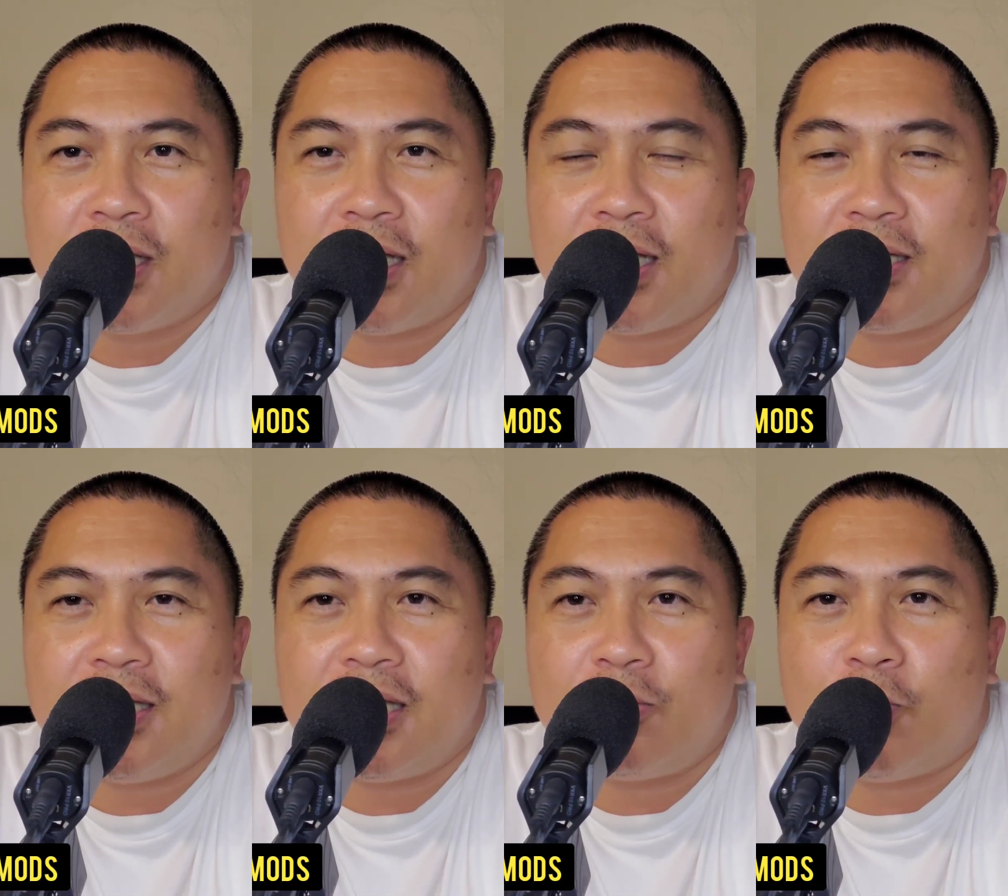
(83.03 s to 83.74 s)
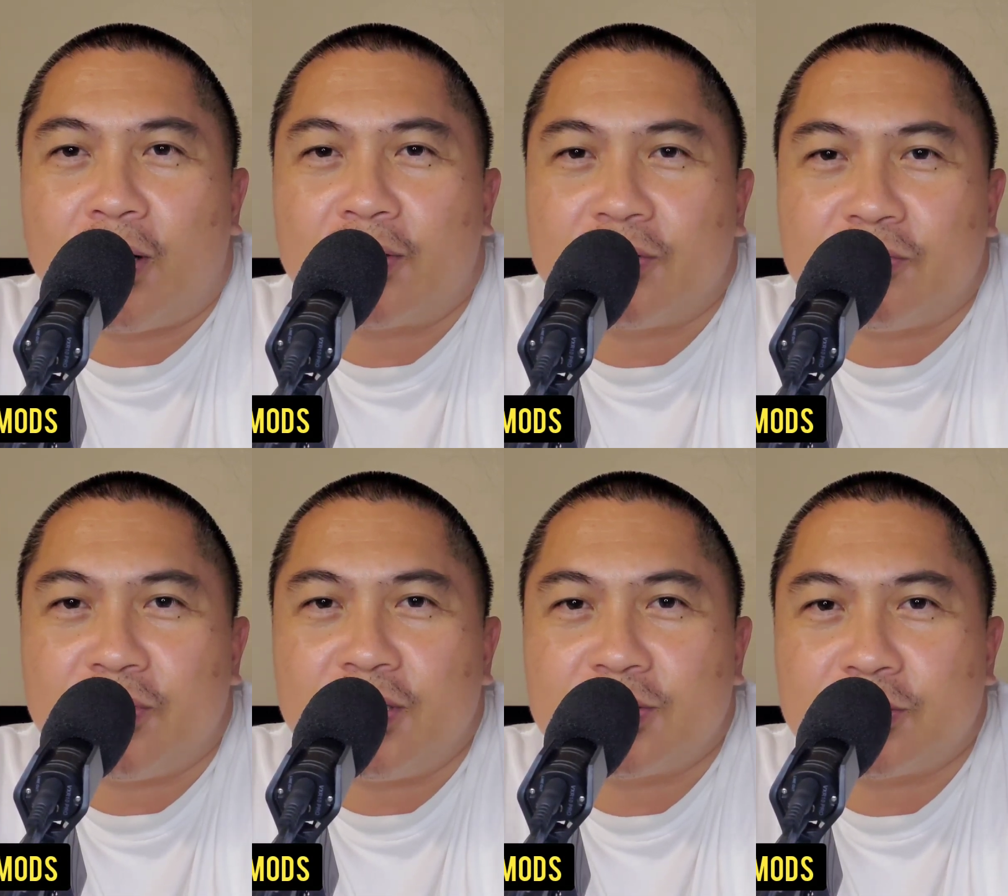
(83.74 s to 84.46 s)
and then the water
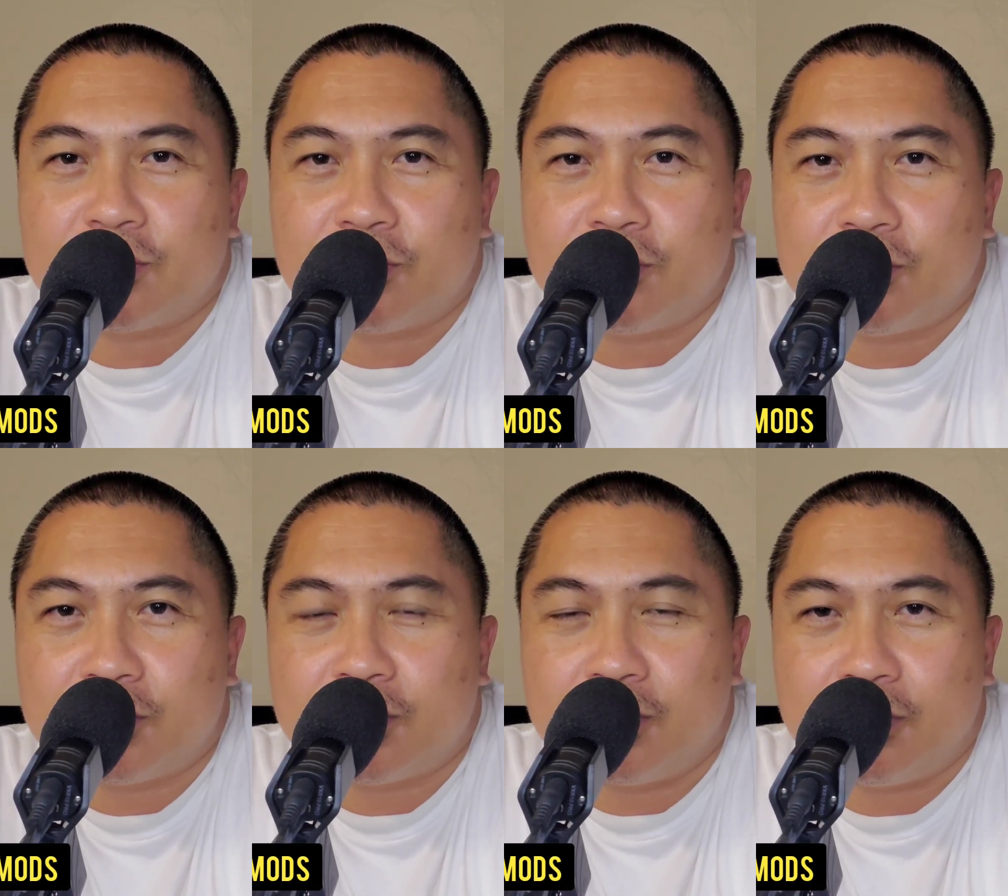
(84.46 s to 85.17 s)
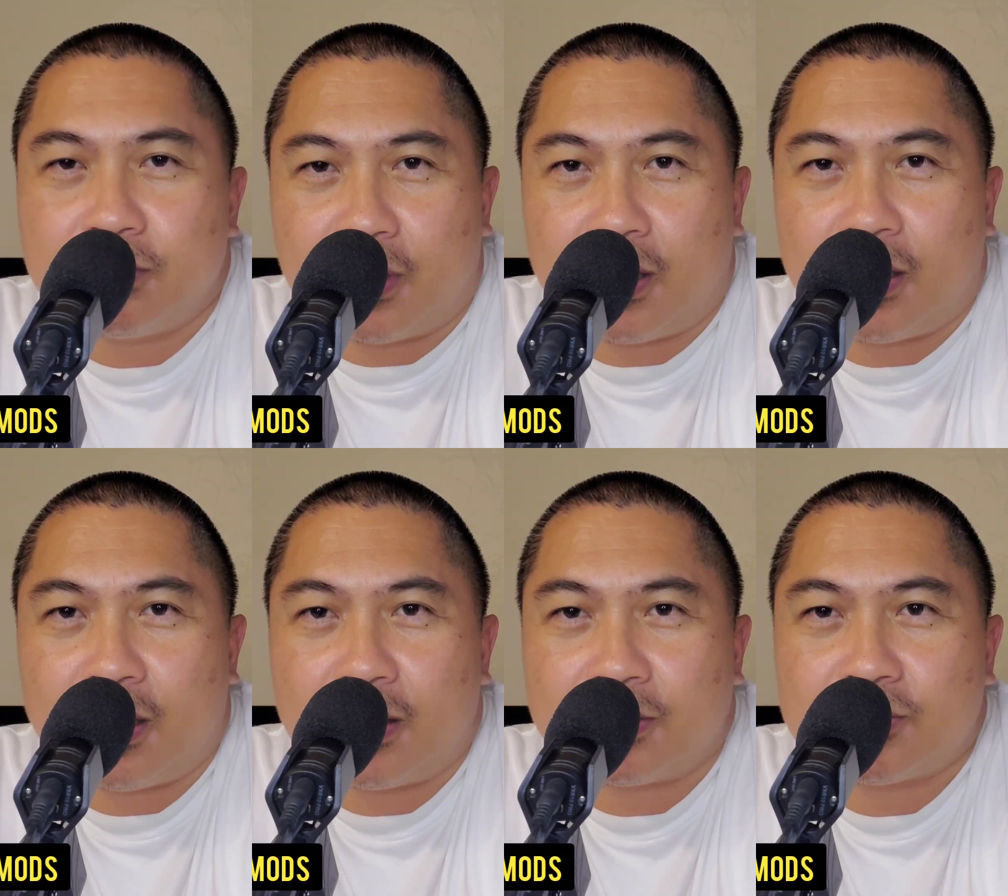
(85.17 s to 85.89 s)
drains to
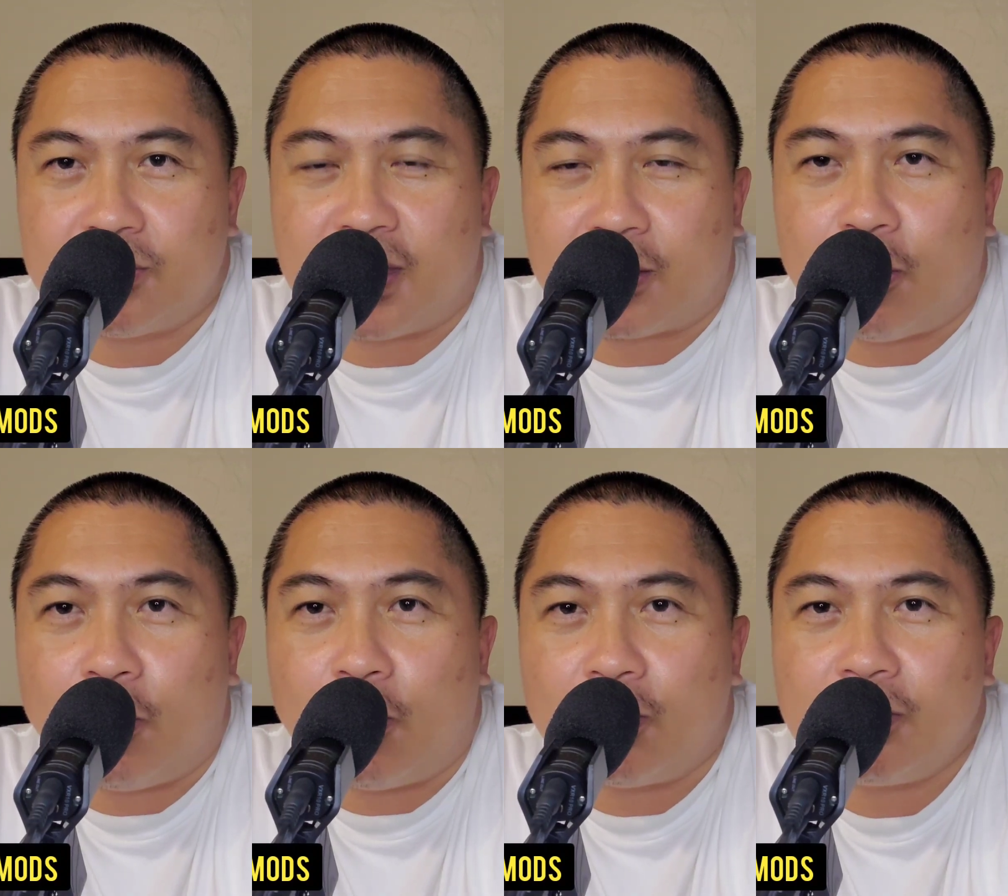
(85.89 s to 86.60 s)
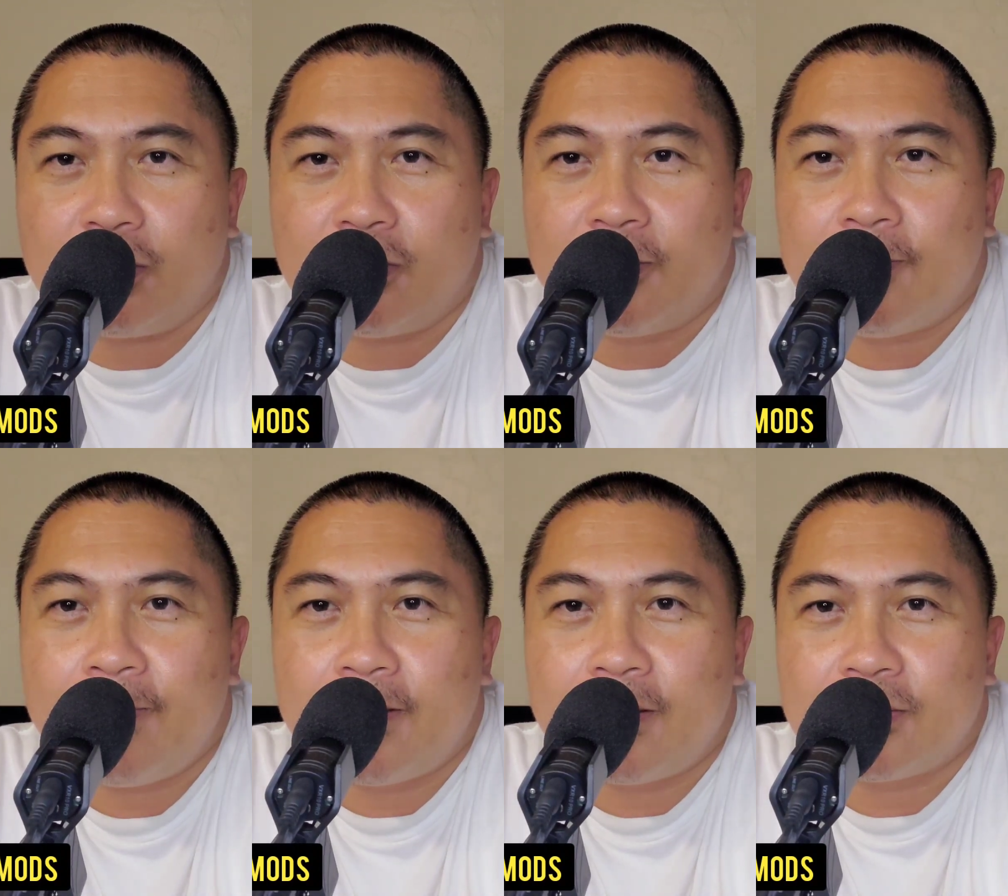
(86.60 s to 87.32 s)
that hole,
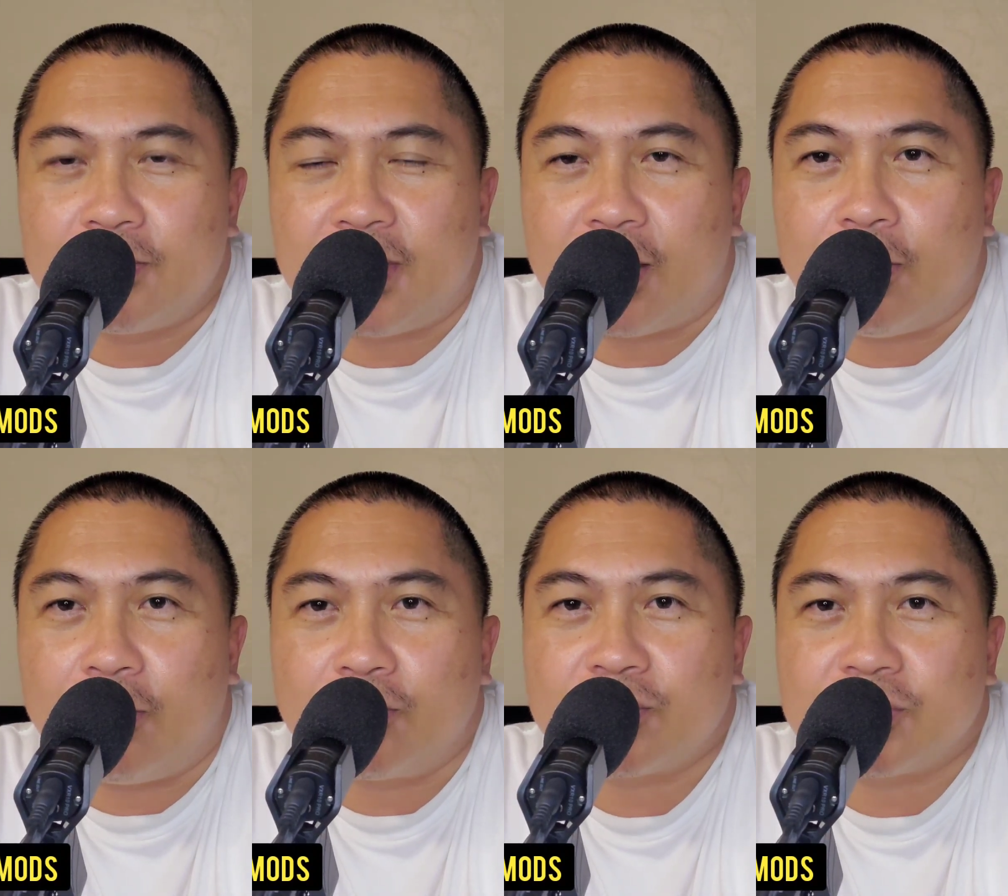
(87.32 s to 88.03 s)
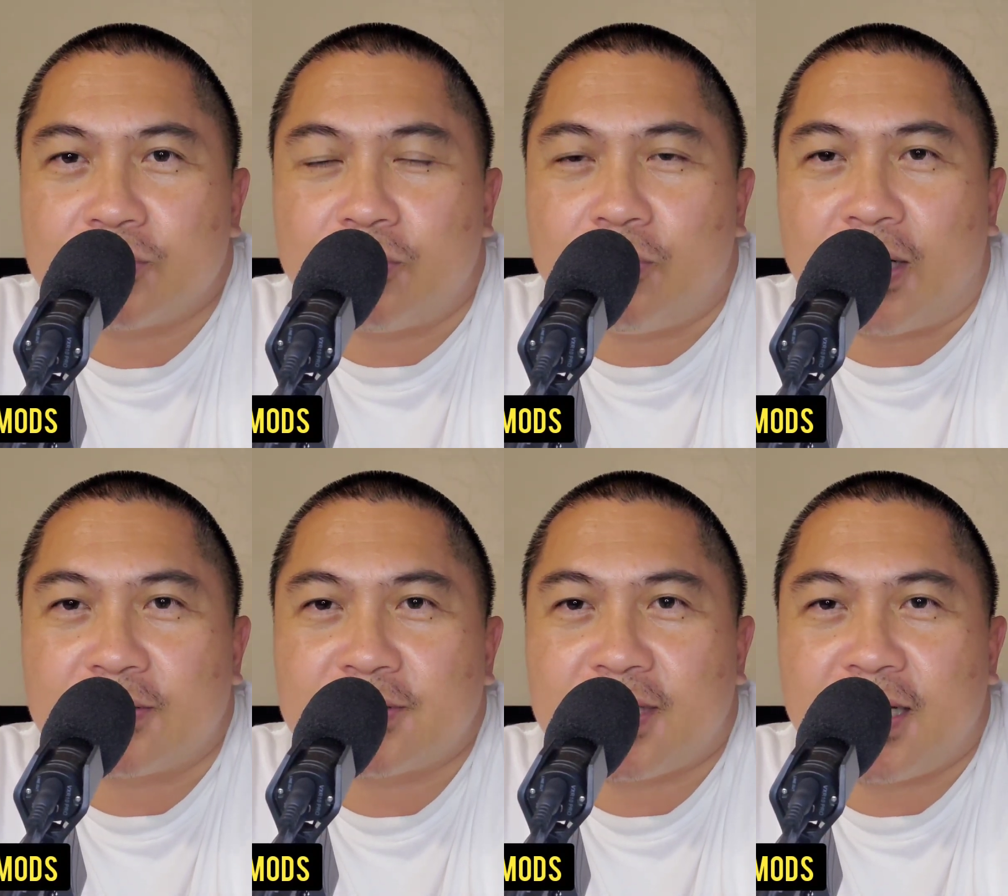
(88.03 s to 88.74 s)
to that hose to go
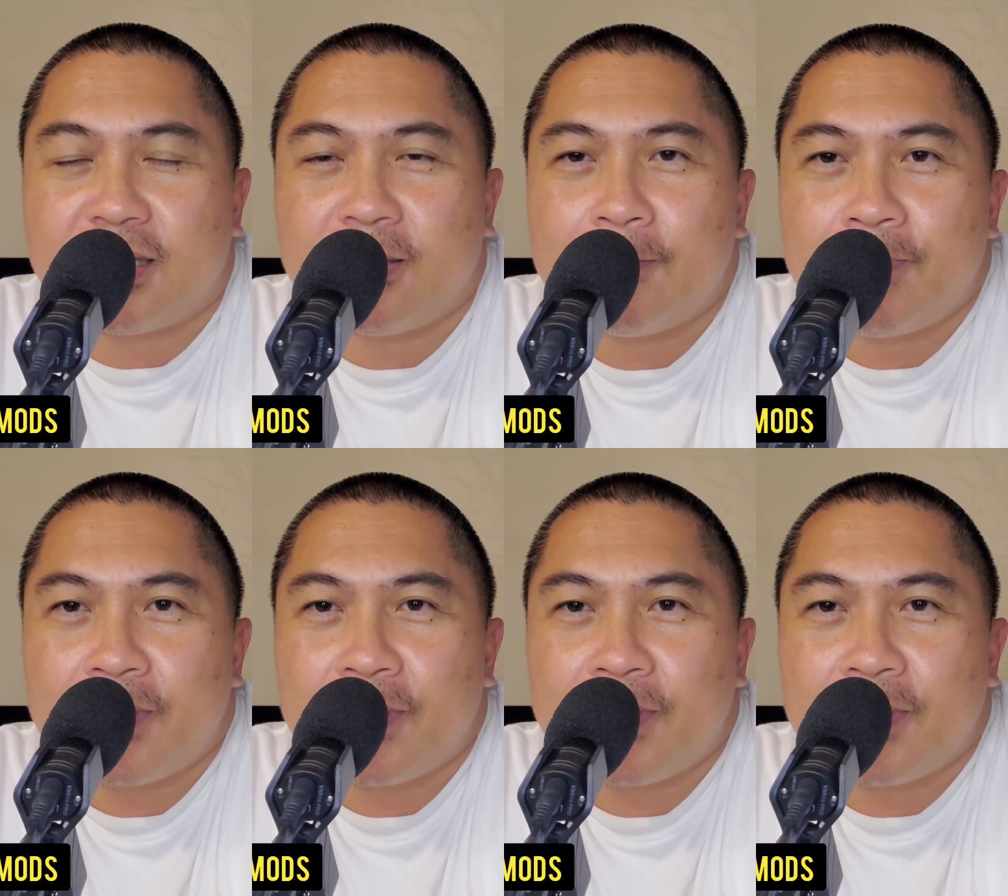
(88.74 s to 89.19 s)
outside.